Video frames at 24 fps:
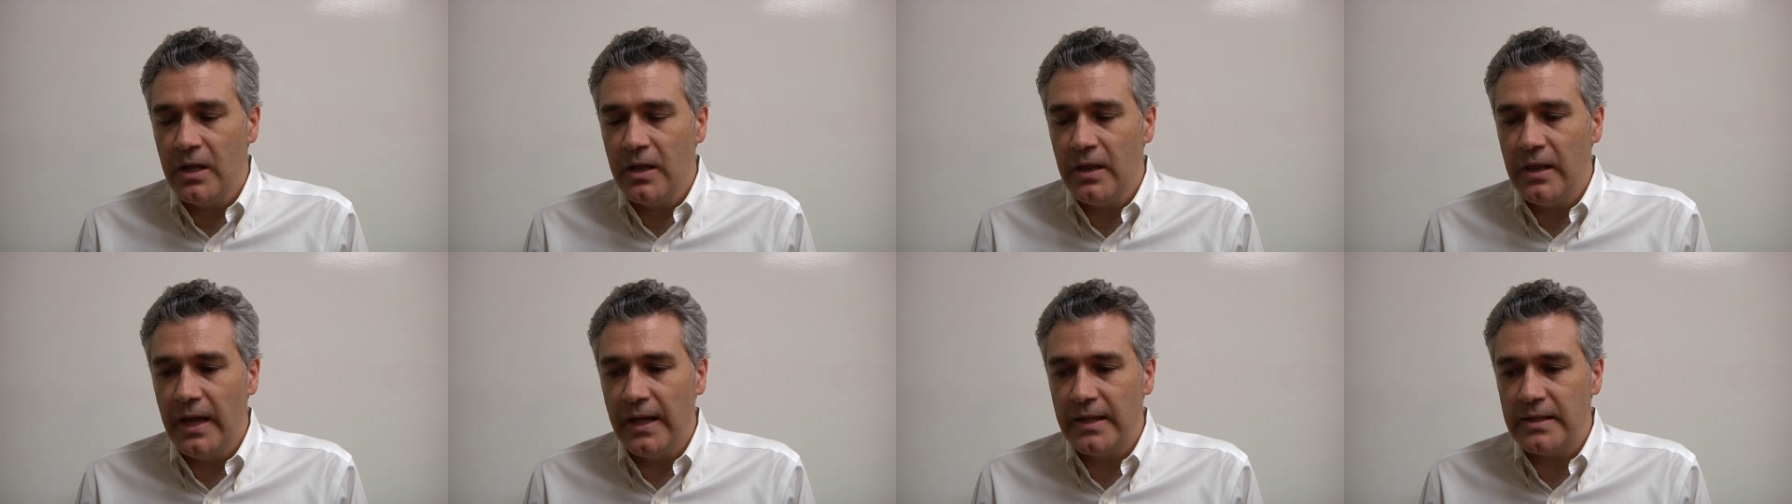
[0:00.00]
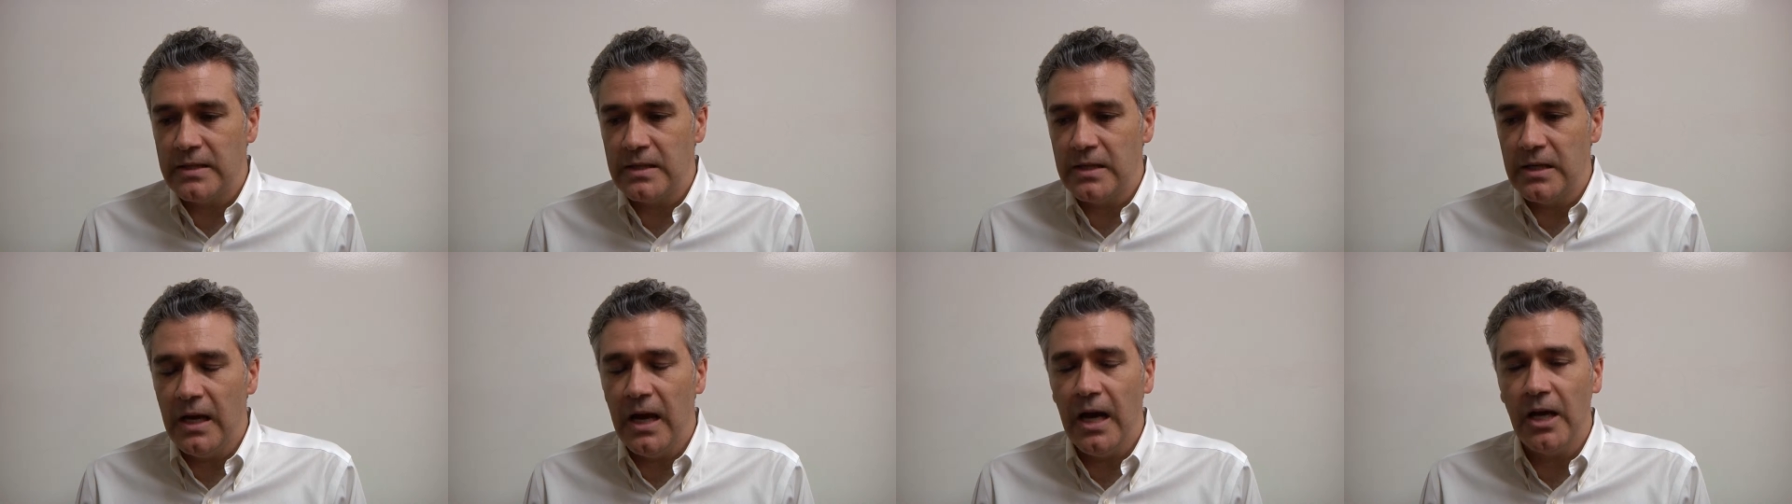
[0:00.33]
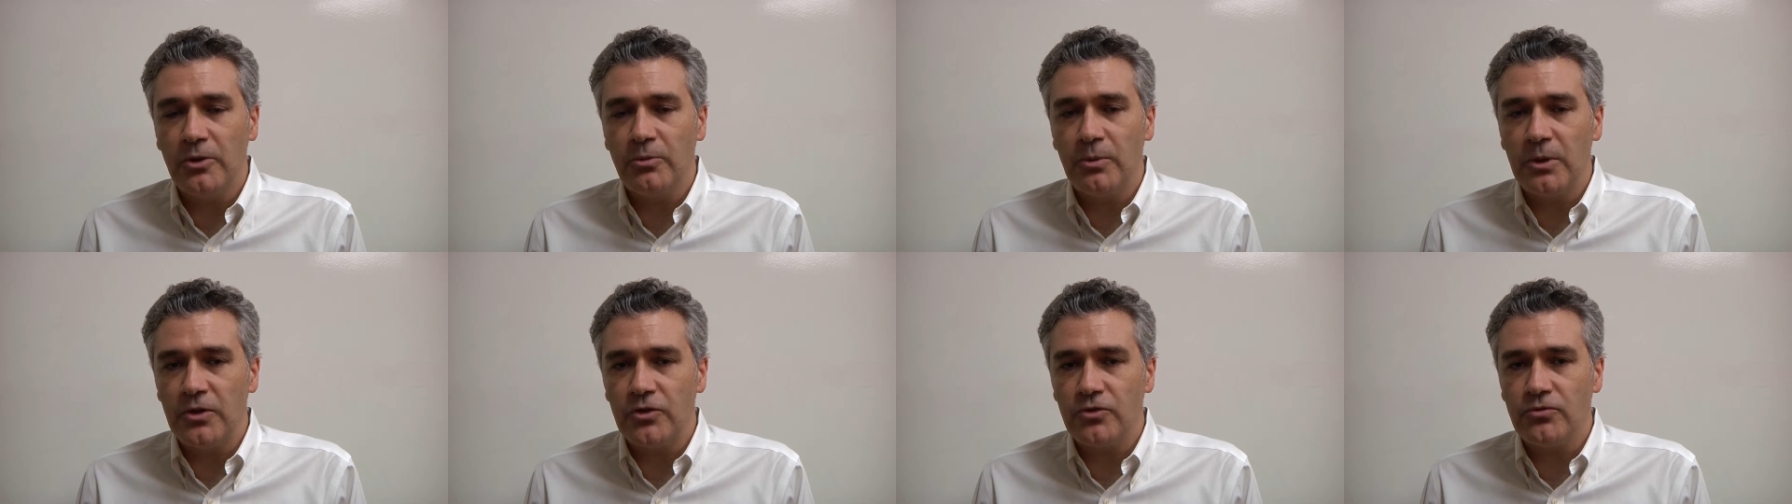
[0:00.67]
that uh,
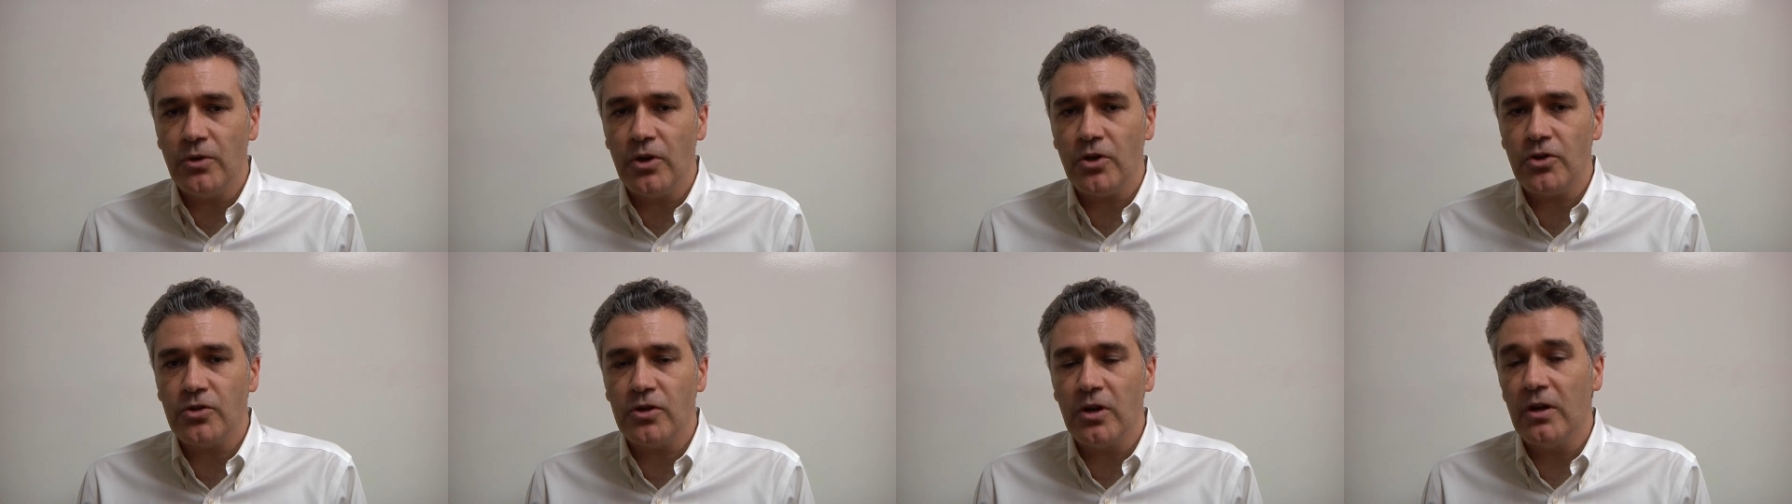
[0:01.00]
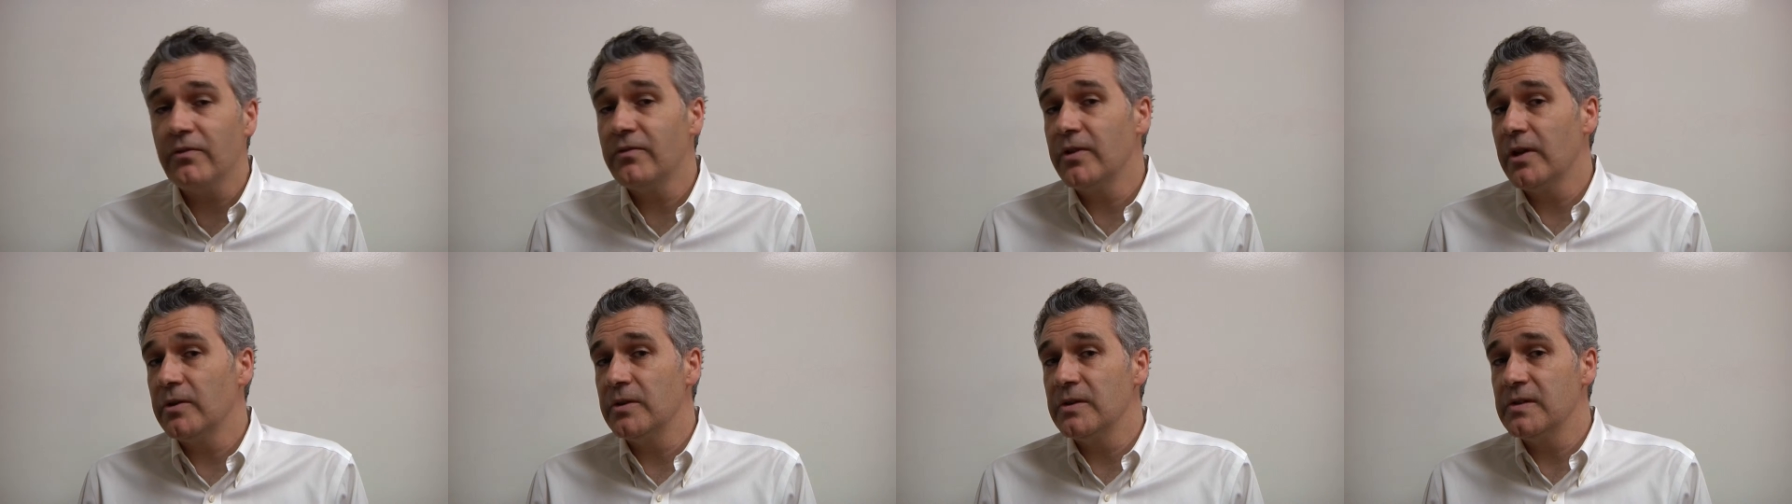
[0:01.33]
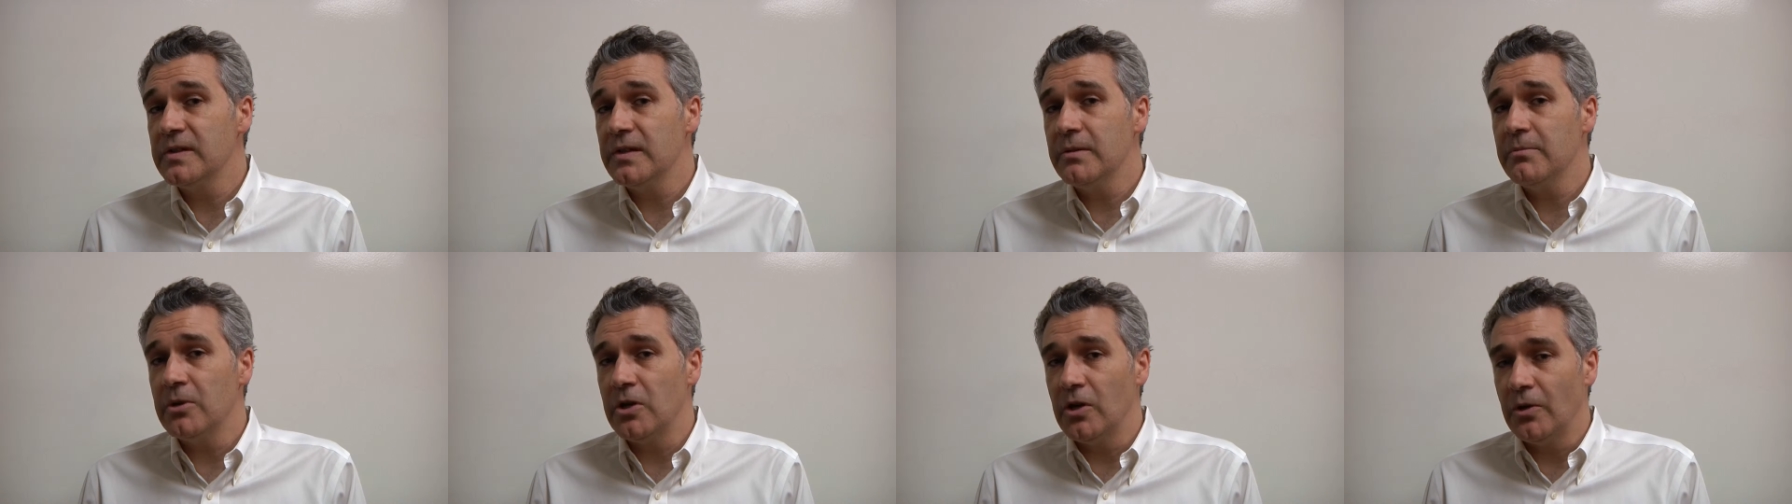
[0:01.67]
hardware structure are very
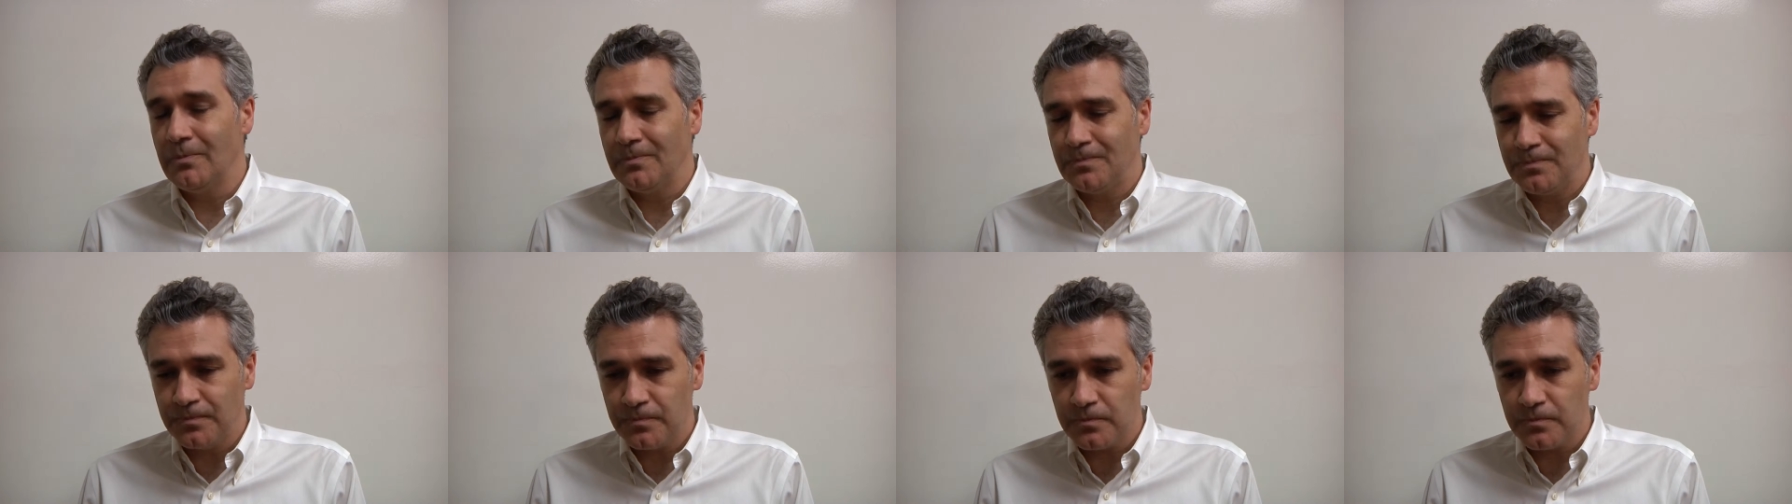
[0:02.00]
similar.